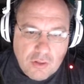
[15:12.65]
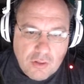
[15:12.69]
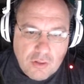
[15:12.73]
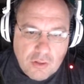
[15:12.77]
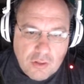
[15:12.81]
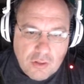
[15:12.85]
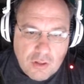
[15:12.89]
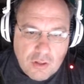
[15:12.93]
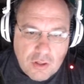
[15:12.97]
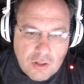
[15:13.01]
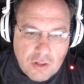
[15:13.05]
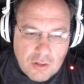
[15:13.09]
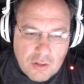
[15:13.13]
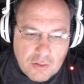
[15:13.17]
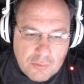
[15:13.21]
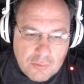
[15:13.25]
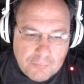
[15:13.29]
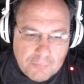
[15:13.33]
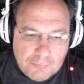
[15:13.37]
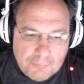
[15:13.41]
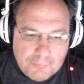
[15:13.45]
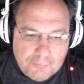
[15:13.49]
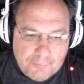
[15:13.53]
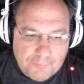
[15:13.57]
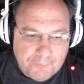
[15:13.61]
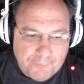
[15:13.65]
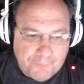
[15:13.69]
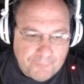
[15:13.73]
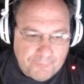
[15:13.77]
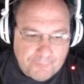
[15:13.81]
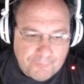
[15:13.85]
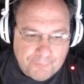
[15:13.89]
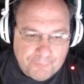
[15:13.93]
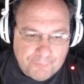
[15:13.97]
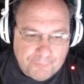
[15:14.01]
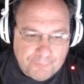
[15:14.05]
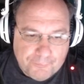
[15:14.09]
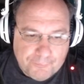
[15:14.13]
Um,
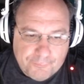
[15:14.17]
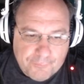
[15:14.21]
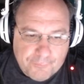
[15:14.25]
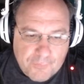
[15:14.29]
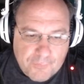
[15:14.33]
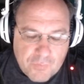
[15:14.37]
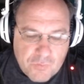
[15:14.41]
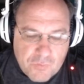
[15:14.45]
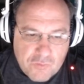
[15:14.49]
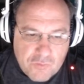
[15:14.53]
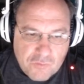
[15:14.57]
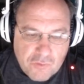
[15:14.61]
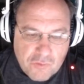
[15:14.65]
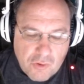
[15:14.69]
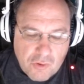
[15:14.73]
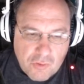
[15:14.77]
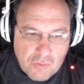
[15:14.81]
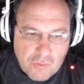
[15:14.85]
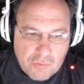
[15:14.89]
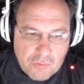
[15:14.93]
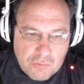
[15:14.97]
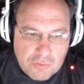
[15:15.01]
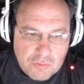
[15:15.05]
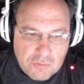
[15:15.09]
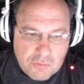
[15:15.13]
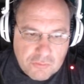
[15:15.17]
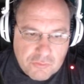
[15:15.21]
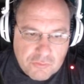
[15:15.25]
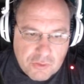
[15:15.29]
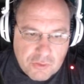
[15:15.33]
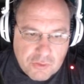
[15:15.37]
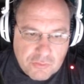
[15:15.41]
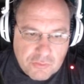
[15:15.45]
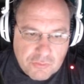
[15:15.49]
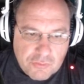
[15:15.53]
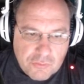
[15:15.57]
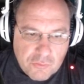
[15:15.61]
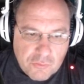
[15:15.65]
and so
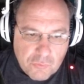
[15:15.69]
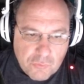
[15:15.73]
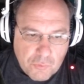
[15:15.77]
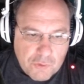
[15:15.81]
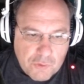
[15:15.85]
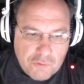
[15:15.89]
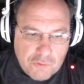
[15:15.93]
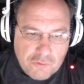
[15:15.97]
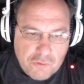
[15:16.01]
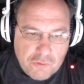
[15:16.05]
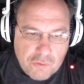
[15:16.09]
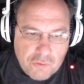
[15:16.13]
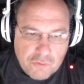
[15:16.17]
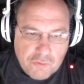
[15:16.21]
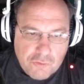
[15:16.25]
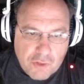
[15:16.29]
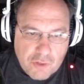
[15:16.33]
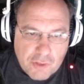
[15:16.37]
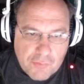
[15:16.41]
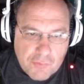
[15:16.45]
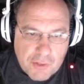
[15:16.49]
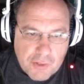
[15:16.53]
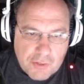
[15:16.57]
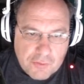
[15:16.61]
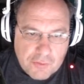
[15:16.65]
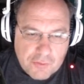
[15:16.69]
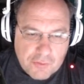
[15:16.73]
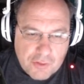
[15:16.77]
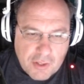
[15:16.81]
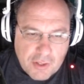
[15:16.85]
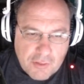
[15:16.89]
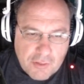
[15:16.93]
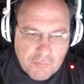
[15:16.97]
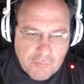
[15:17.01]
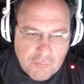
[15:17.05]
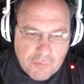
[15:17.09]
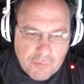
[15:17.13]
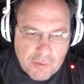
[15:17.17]
the reshoots and
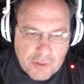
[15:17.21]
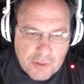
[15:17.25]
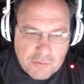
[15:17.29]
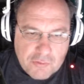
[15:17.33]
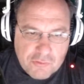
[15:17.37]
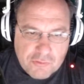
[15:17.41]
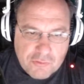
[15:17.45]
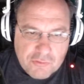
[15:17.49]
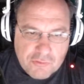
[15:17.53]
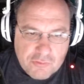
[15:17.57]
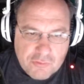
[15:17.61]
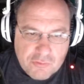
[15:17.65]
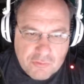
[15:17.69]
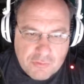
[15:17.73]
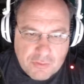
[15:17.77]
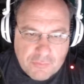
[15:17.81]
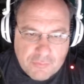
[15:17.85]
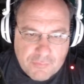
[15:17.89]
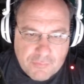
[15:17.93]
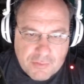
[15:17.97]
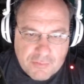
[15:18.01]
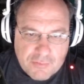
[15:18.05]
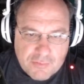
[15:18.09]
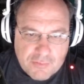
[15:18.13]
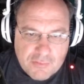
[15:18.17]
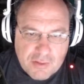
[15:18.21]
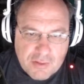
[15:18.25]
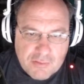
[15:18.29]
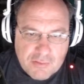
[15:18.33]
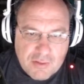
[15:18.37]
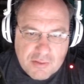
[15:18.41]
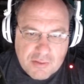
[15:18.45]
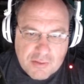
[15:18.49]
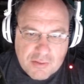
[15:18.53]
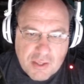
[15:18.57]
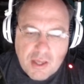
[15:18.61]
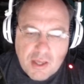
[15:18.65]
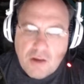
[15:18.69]
everything just you know it, it
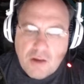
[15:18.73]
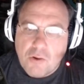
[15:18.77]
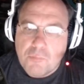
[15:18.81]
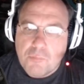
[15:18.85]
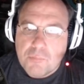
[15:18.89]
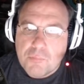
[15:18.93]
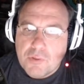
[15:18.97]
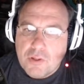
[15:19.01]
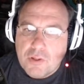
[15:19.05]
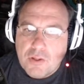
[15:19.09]
didn't help.